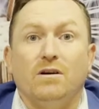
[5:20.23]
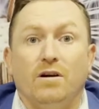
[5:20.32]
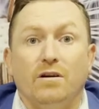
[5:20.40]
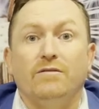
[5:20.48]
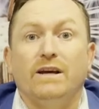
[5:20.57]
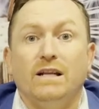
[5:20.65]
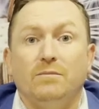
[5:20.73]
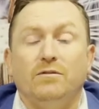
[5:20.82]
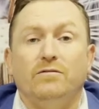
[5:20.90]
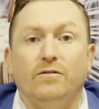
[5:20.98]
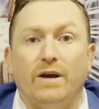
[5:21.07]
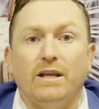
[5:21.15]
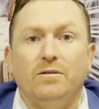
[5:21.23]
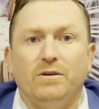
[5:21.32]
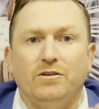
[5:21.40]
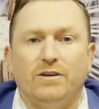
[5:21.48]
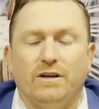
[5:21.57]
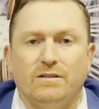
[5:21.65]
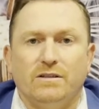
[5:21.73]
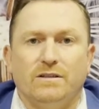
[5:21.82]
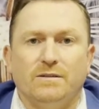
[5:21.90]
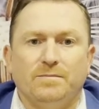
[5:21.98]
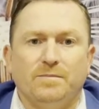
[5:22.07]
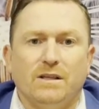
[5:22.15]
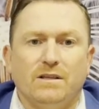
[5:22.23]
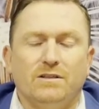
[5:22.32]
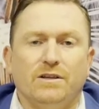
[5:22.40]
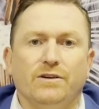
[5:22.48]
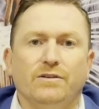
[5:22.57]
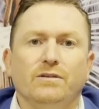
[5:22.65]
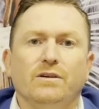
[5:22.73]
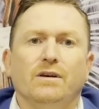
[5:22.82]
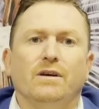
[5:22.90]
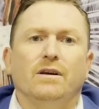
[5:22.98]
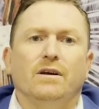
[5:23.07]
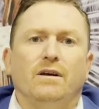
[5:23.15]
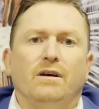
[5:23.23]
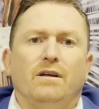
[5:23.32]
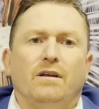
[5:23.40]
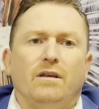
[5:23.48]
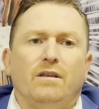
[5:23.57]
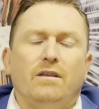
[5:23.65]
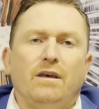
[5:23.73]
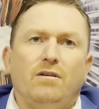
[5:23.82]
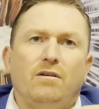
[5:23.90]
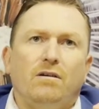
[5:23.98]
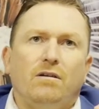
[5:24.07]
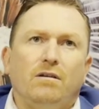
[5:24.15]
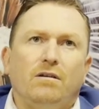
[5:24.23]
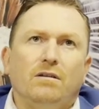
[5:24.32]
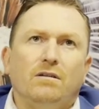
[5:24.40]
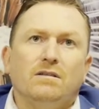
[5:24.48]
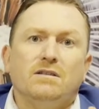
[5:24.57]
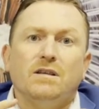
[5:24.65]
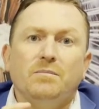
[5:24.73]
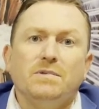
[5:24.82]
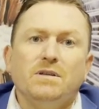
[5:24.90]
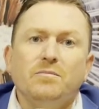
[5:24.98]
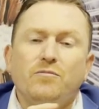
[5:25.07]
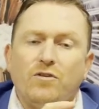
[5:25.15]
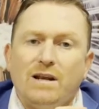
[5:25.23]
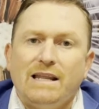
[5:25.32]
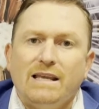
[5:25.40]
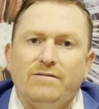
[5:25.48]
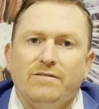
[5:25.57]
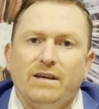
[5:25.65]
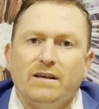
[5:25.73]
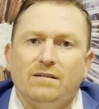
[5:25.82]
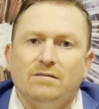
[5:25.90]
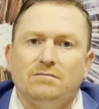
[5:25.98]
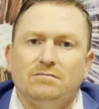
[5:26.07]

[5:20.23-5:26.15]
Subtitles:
are available for endometriosis? So there are symptom relieving